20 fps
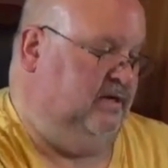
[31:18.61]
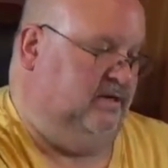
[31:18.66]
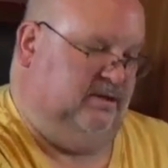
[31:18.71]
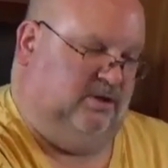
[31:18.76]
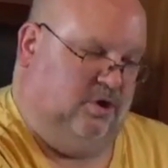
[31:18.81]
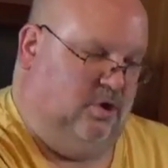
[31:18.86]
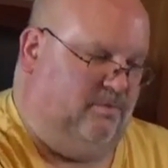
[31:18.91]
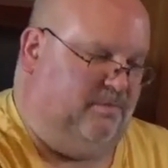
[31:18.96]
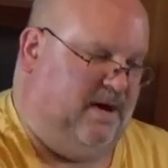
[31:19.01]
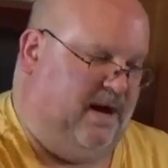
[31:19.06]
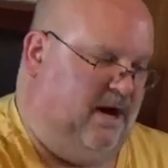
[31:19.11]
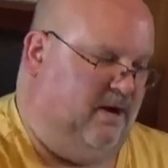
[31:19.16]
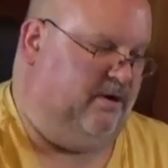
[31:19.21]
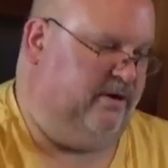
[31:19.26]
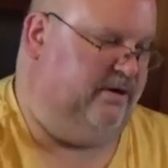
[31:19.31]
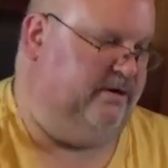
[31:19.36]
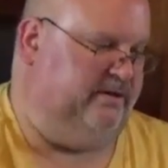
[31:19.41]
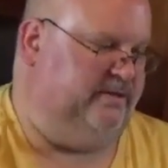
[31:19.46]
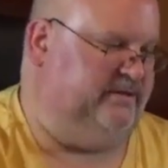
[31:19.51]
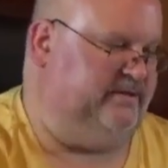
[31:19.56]
Low
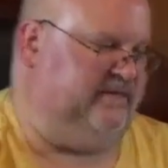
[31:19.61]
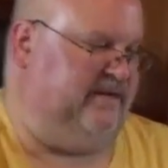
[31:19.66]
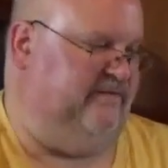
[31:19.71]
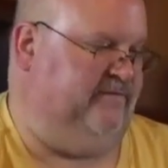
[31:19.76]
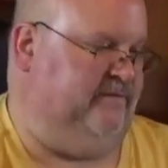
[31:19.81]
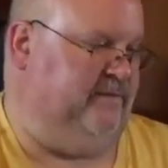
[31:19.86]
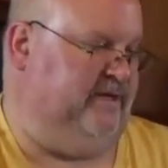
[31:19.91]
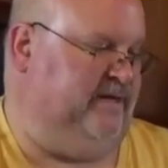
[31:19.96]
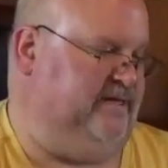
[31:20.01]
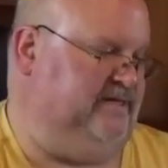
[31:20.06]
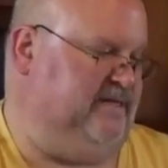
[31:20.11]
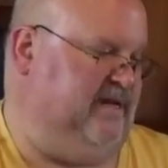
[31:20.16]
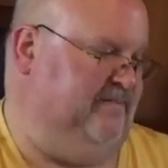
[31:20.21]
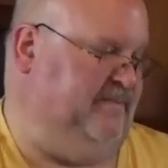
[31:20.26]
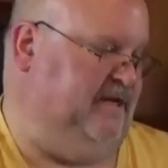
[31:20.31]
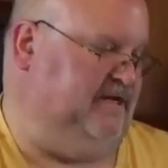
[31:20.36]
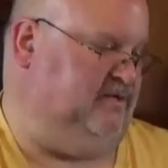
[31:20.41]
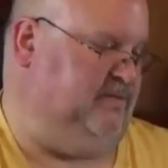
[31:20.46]
power, it's giving me, because I'm at